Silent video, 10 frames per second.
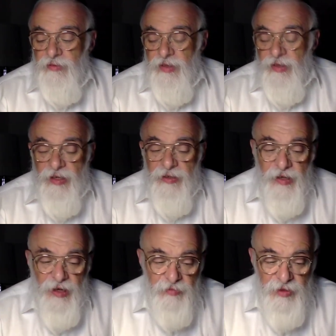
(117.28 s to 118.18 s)
And then
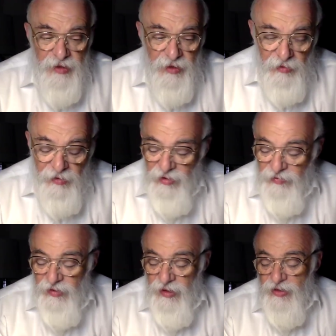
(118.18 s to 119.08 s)
comes Gilu
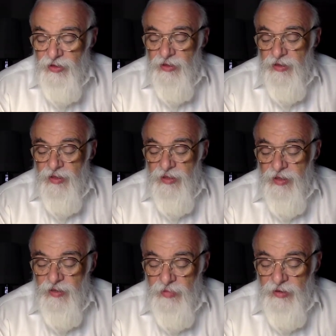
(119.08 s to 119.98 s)
revelation to the
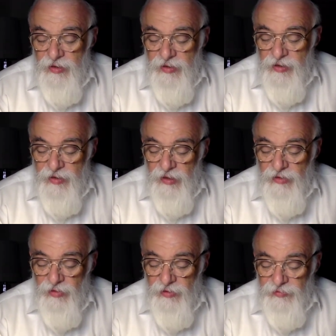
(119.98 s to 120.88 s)
six middas,
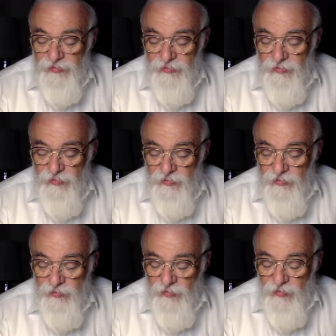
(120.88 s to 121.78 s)
etc.
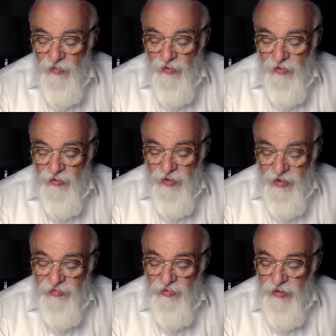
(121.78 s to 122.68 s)
The
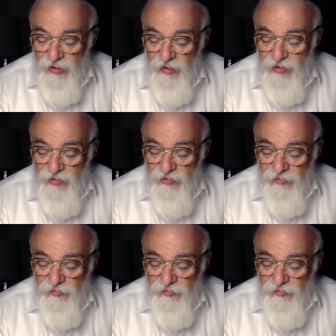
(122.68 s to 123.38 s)
seven middas.